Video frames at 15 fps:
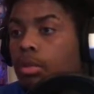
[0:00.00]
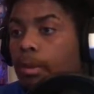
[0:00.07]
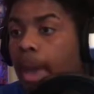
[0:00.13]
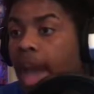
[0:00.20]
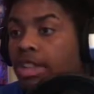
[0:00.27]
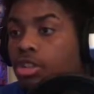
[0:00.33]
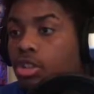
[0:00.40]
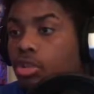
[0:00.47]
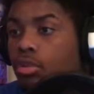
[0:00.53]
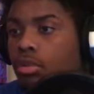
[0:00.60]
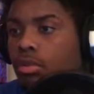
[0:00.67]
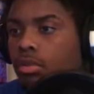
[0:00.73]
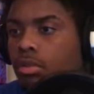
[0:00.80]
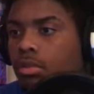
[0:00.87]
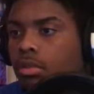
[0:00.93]
magical,
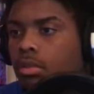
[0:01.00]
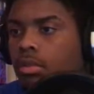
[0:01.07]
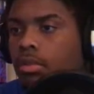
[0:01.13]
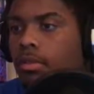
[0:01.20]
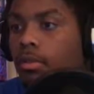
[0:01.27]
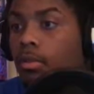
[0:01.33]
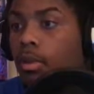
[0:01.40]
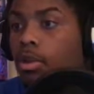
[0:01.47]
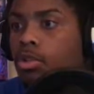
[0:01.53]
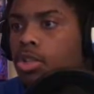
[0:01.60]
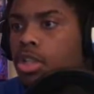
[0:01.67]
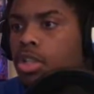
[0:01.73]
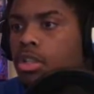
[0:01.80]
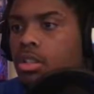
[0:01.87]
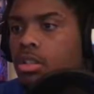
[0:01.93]

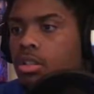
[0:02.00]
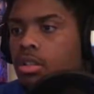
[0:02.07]
ferocious.